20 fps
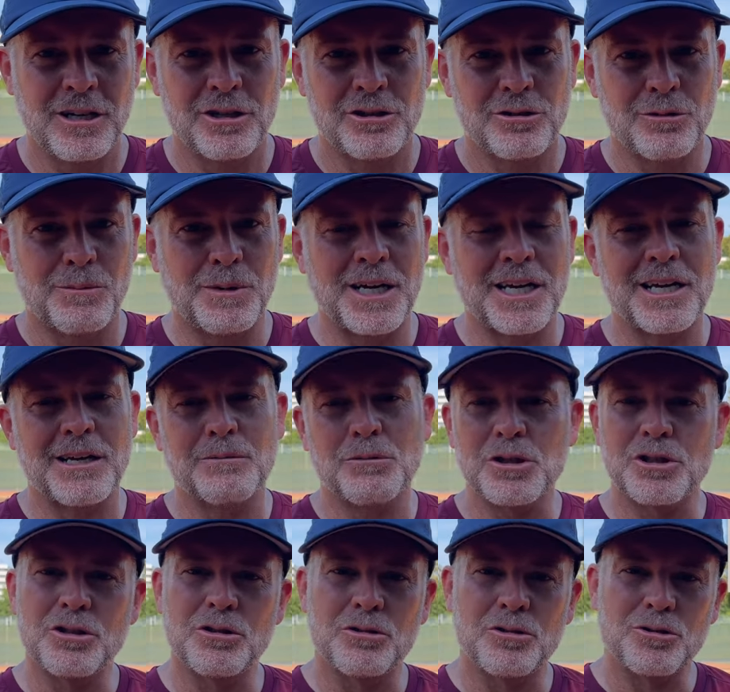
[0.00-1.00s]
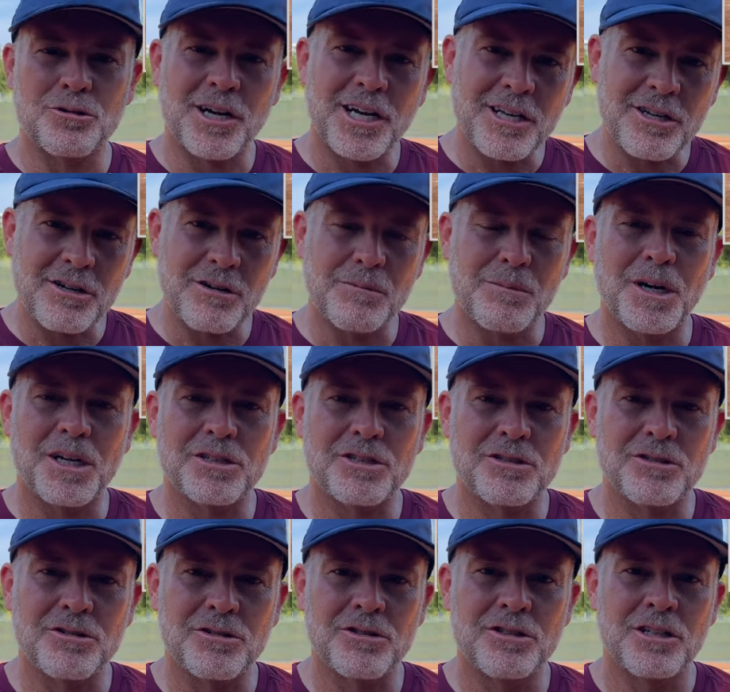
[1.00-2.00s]
So being able to train your
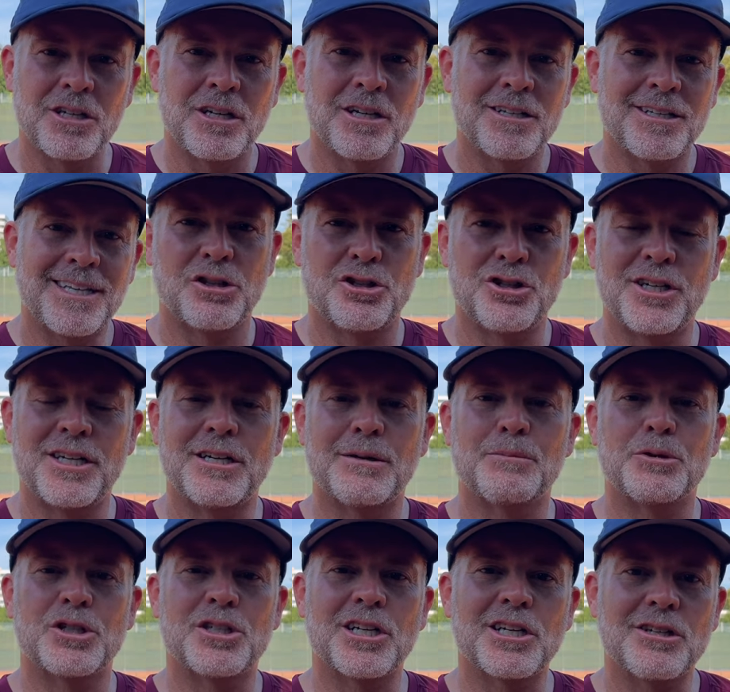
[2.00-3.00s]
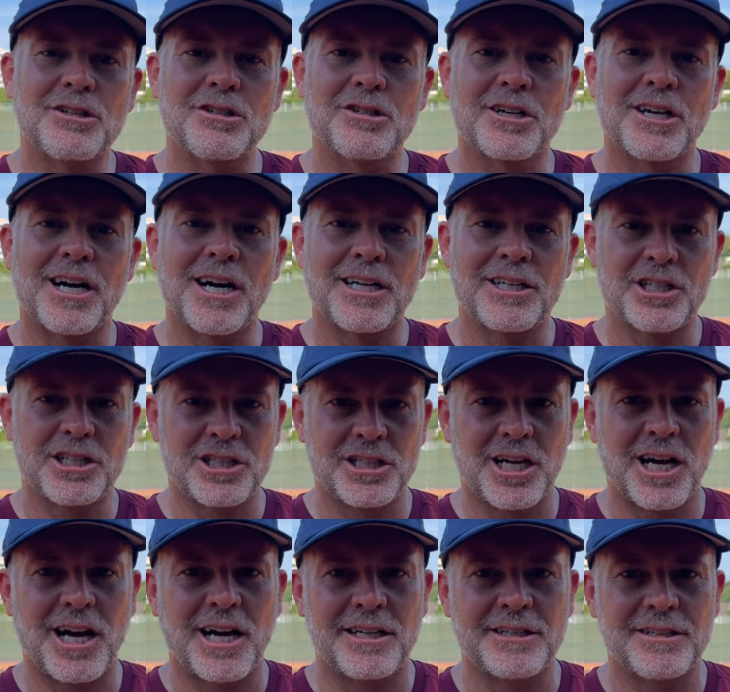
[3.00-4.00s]
muscles to hit a particular kind of
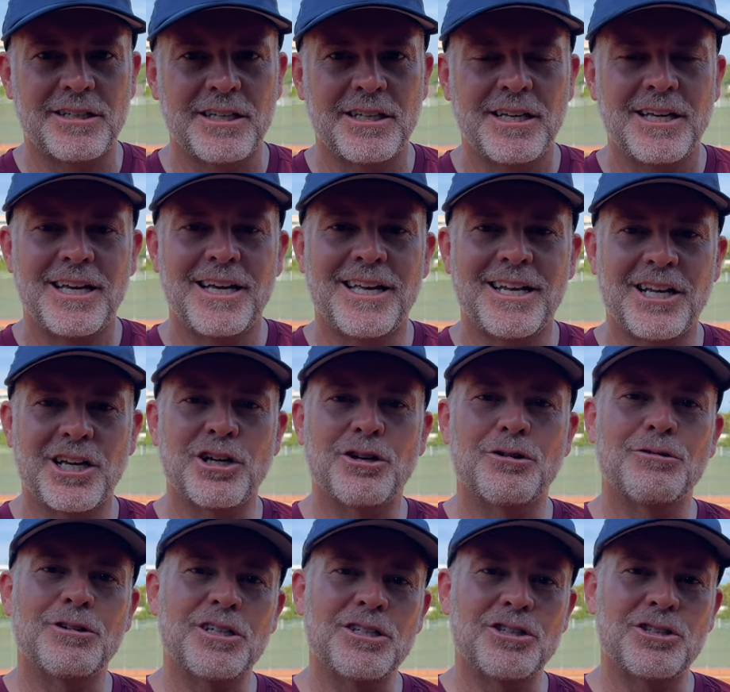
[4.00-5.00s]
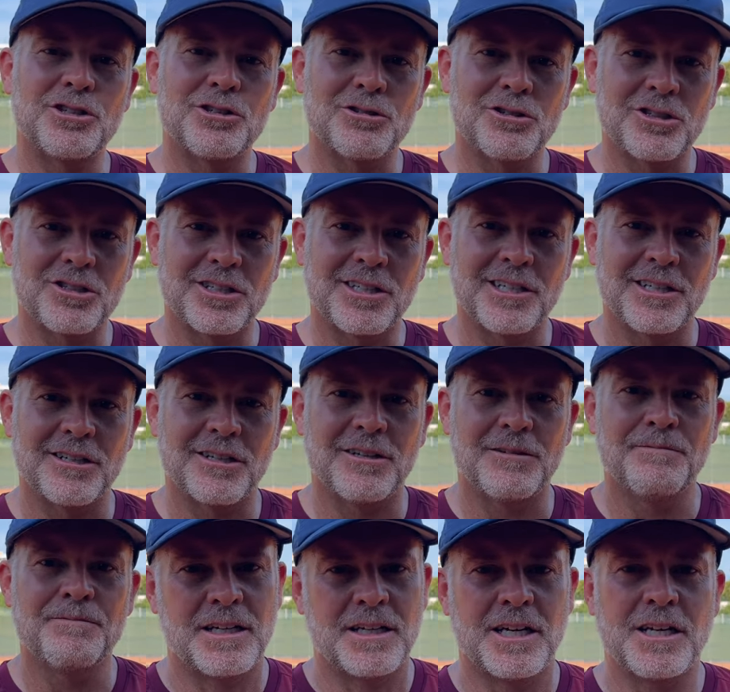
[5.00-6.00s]
shot and increase your
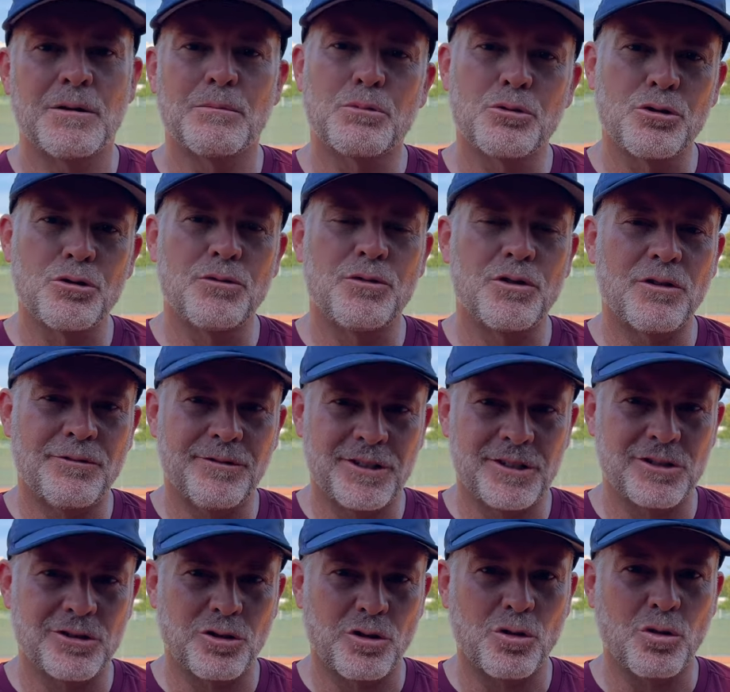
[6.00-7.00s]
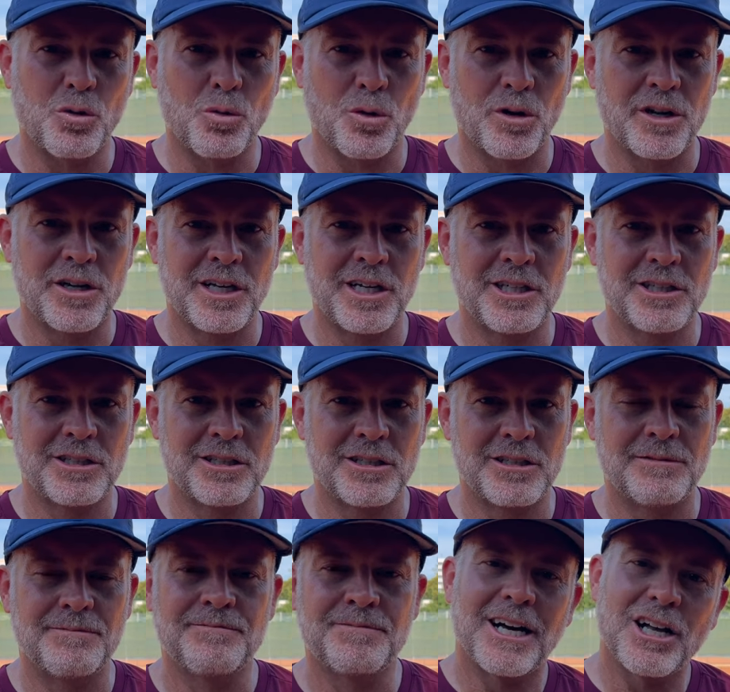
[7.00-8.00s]
skill and improve your physical coordination.